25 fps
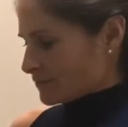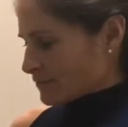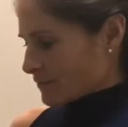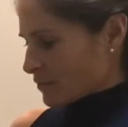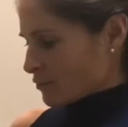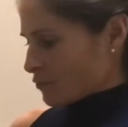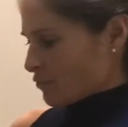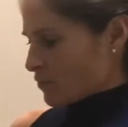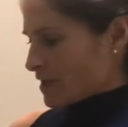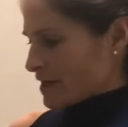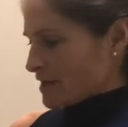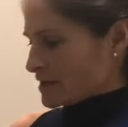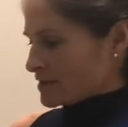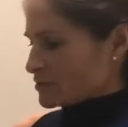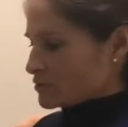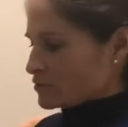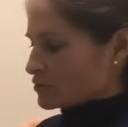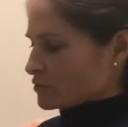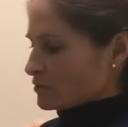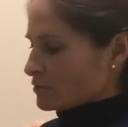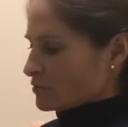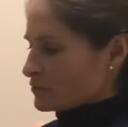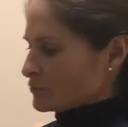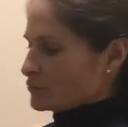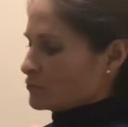way
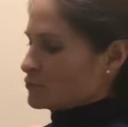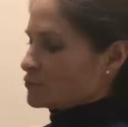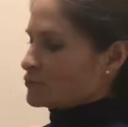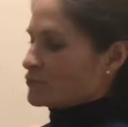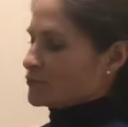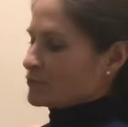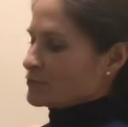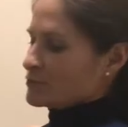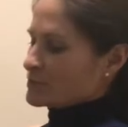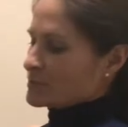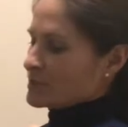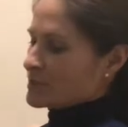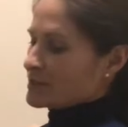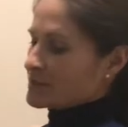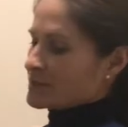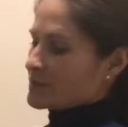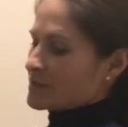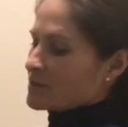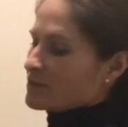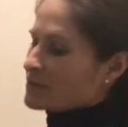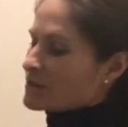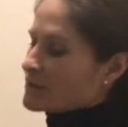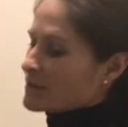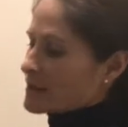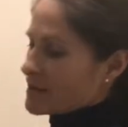to start our
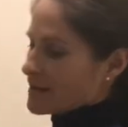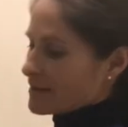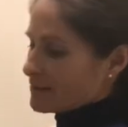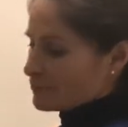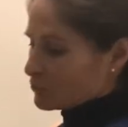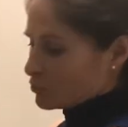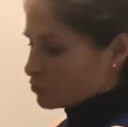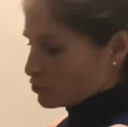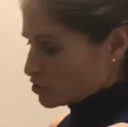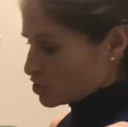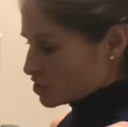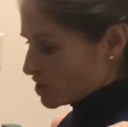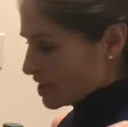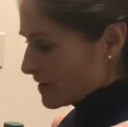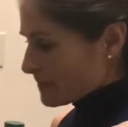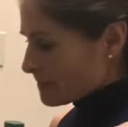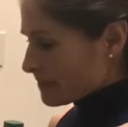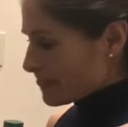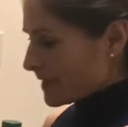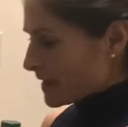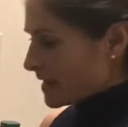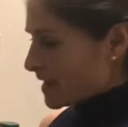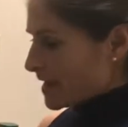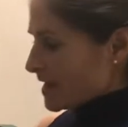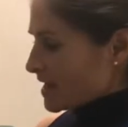kombucha.
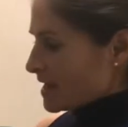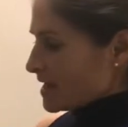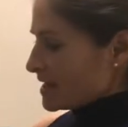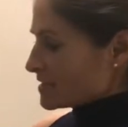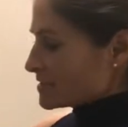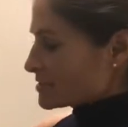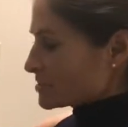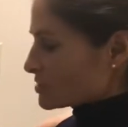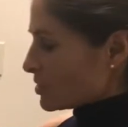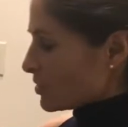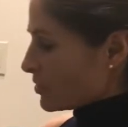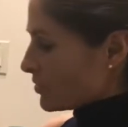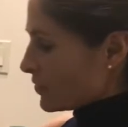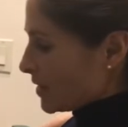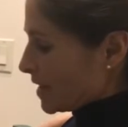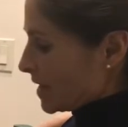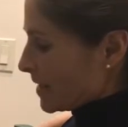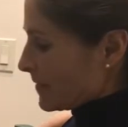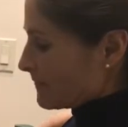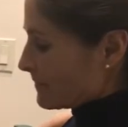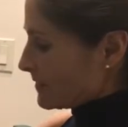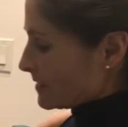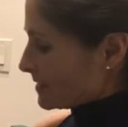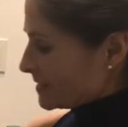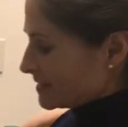So
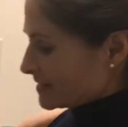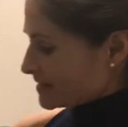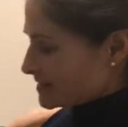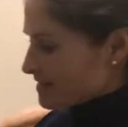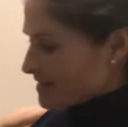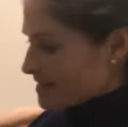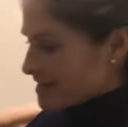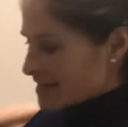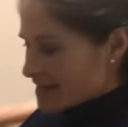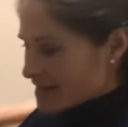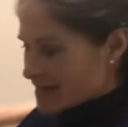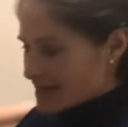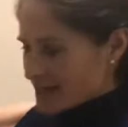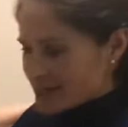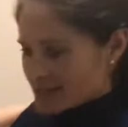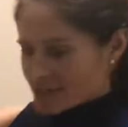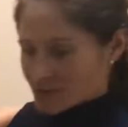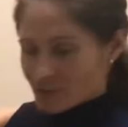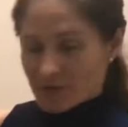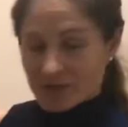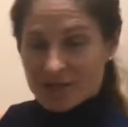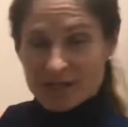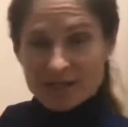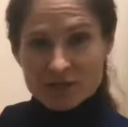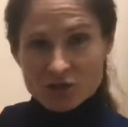the tea is
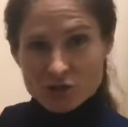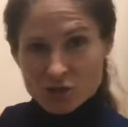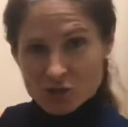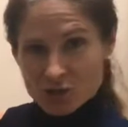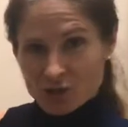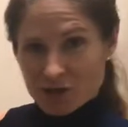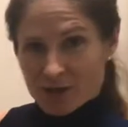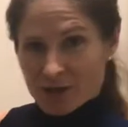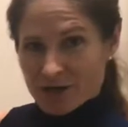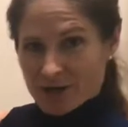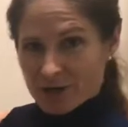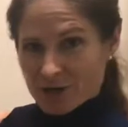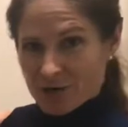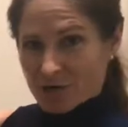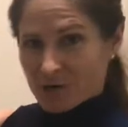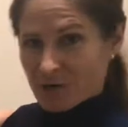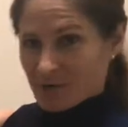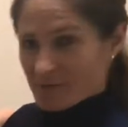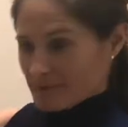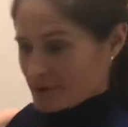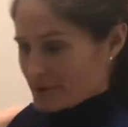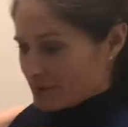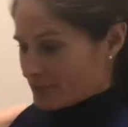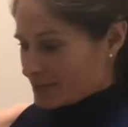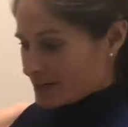with the sugar, you
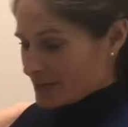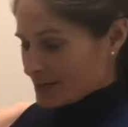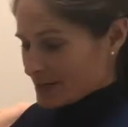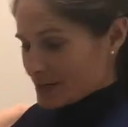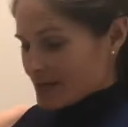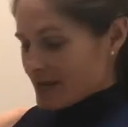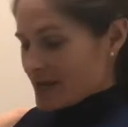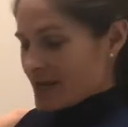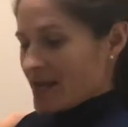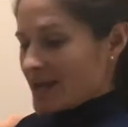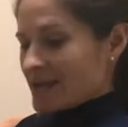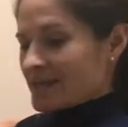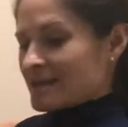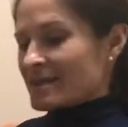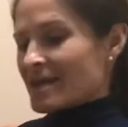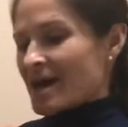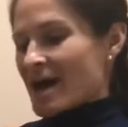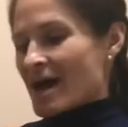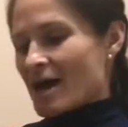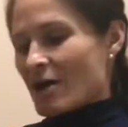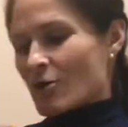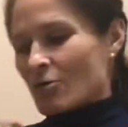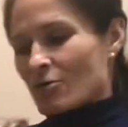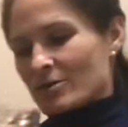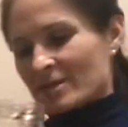remember?
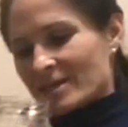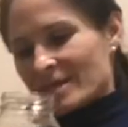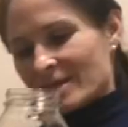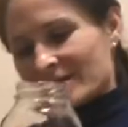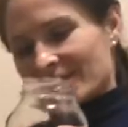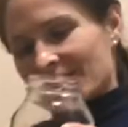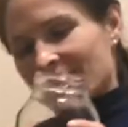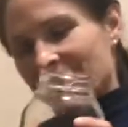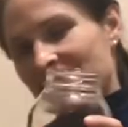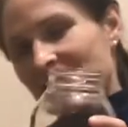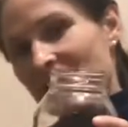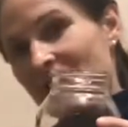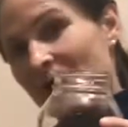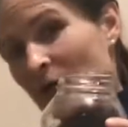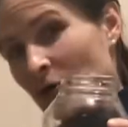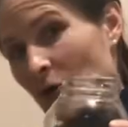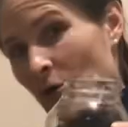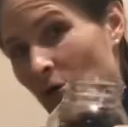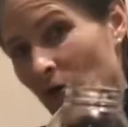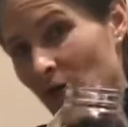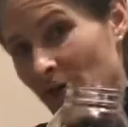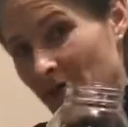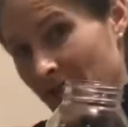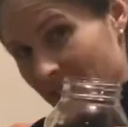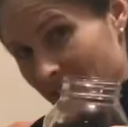Now this is our
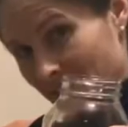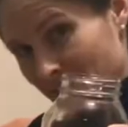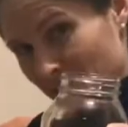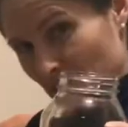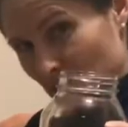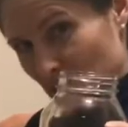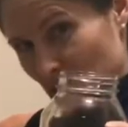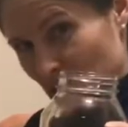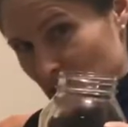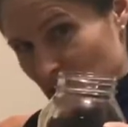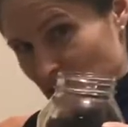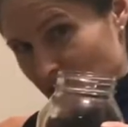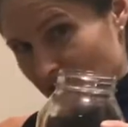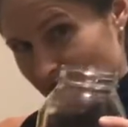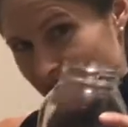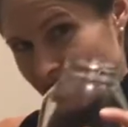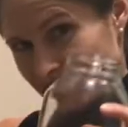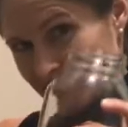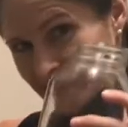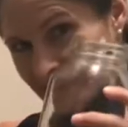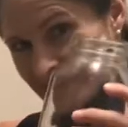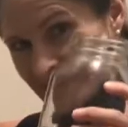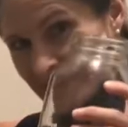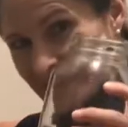old kombucha. This is